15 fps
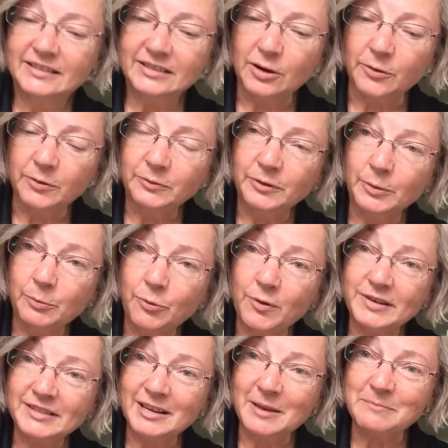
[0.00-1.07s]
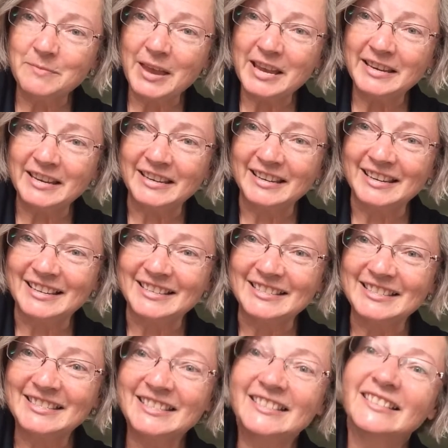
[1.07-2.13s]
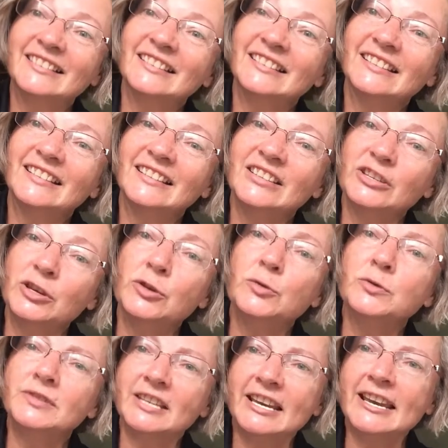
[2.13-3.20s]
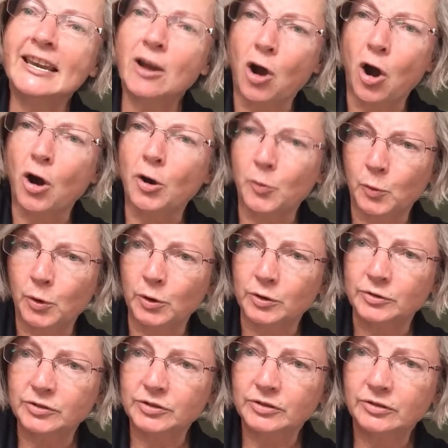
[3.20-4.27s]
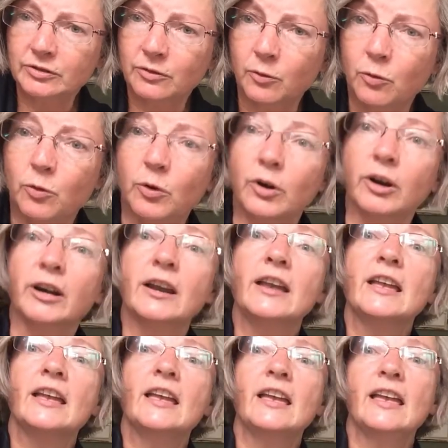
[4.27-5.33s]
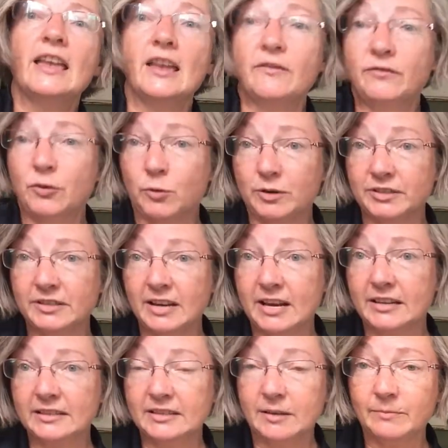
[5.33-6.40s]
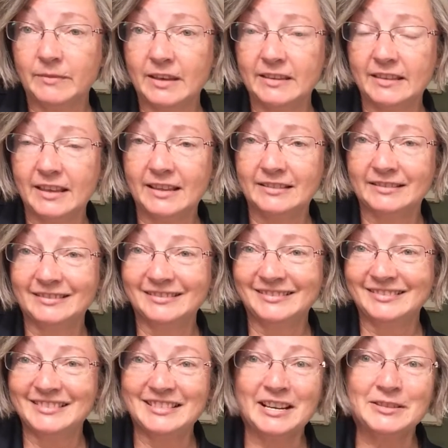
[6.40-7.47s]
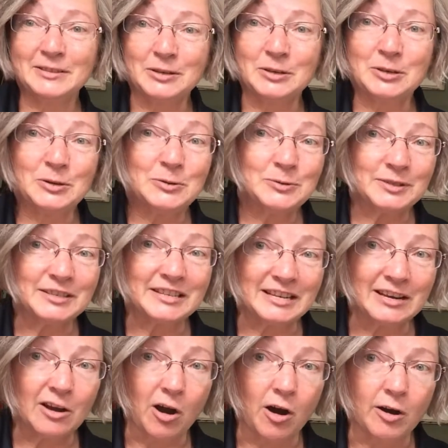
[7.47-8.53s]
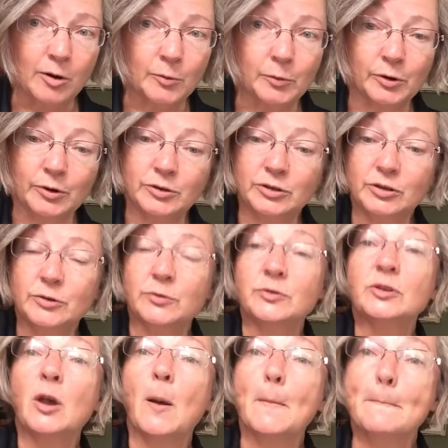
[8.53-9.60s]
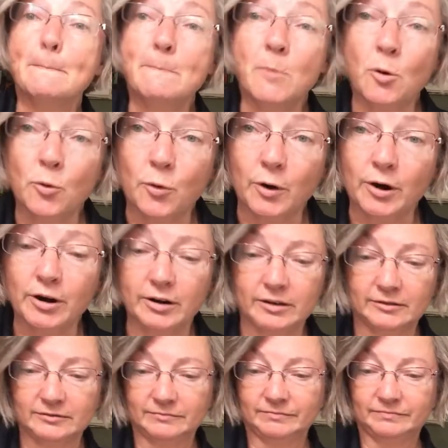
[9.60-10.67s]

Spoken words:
So the point I'm making is, use ER words, or if you're saying something that doesn't use an ER word, use more.